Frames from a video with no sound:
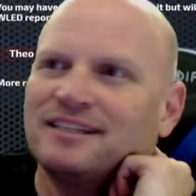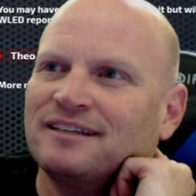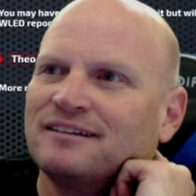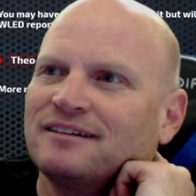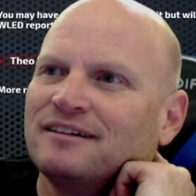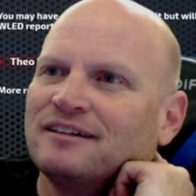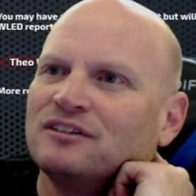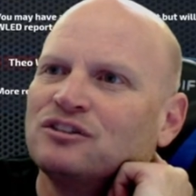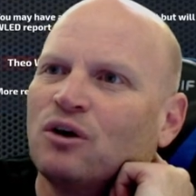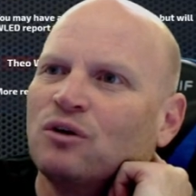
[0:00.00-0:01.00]
That's it.
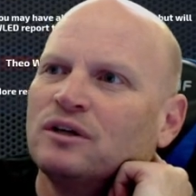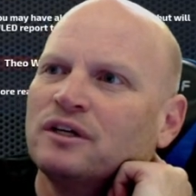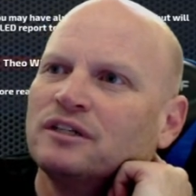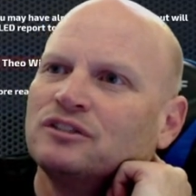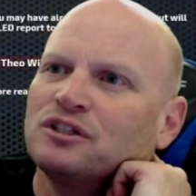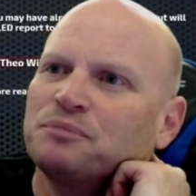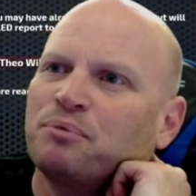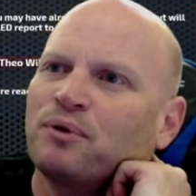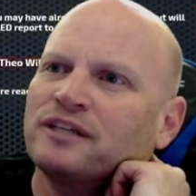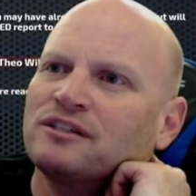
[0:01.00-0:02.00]
So
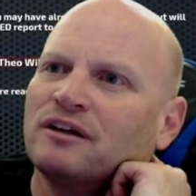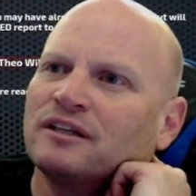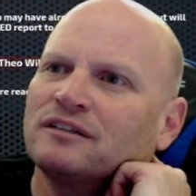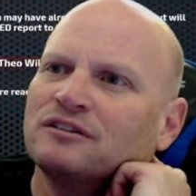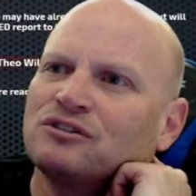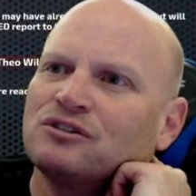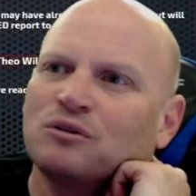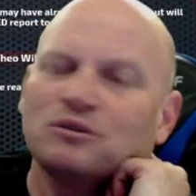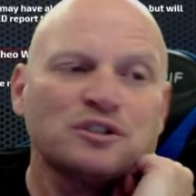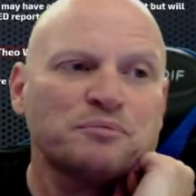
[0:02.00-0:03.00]
just press on.
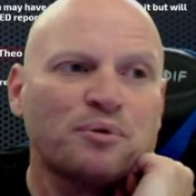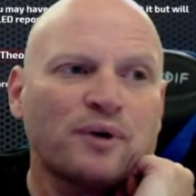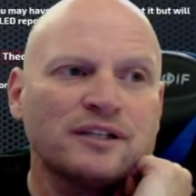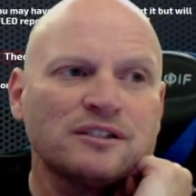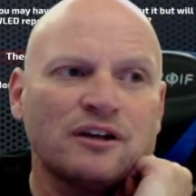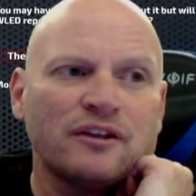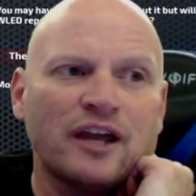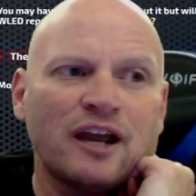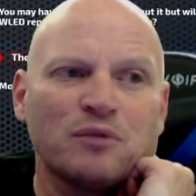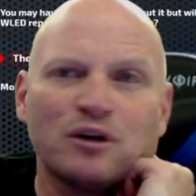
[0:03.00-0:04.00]
So just press on
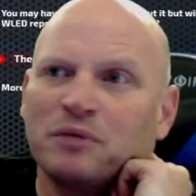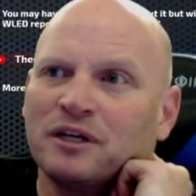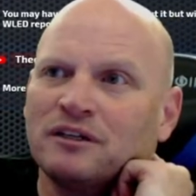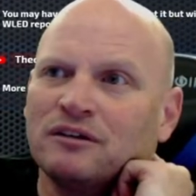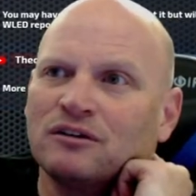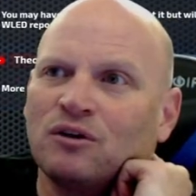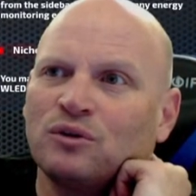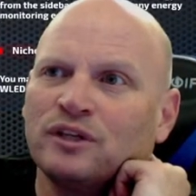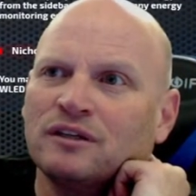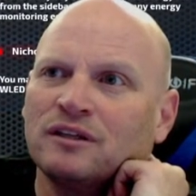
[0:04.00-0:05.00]
the hamburger button here and
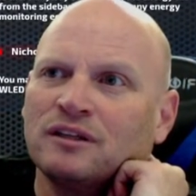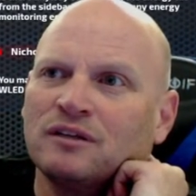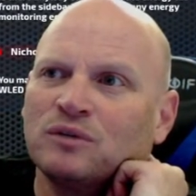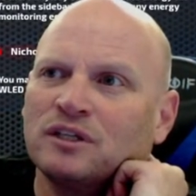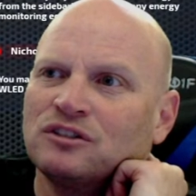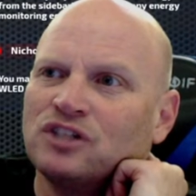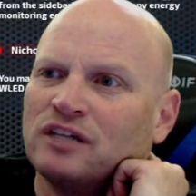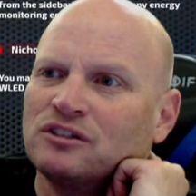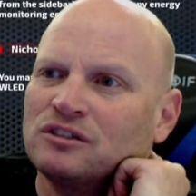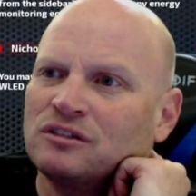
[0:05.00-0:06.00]
hold it. And then when it
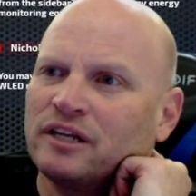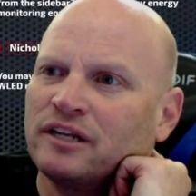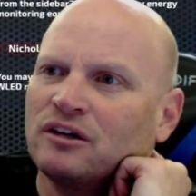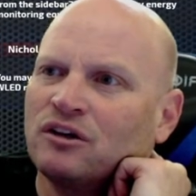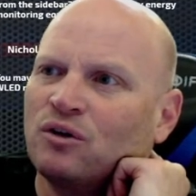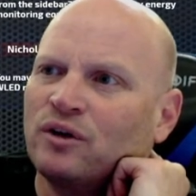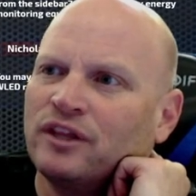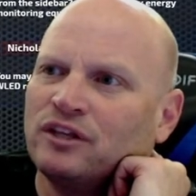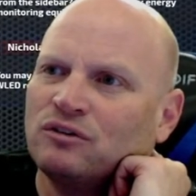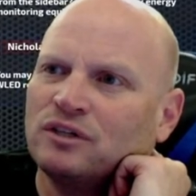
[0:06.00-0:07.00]
changes, let it go.
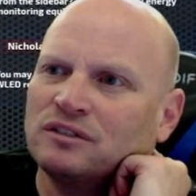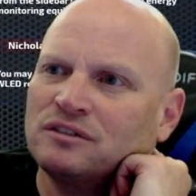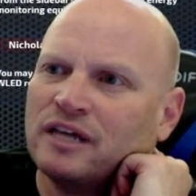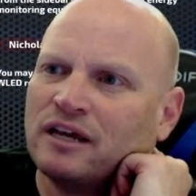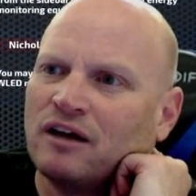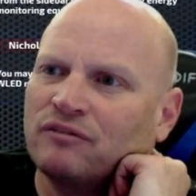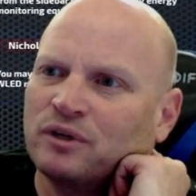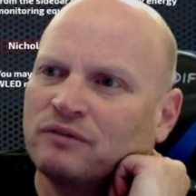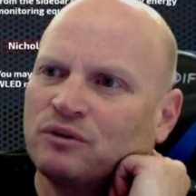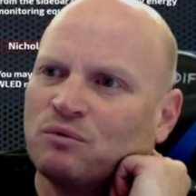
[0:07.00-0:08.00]
And then you can take
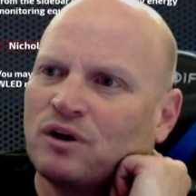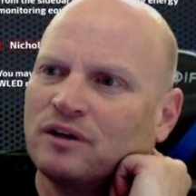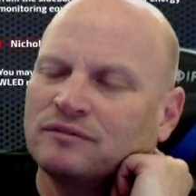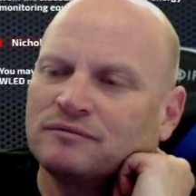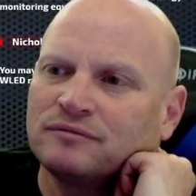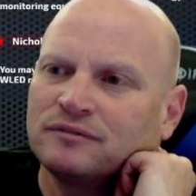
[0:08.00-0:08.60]
off whatever you want.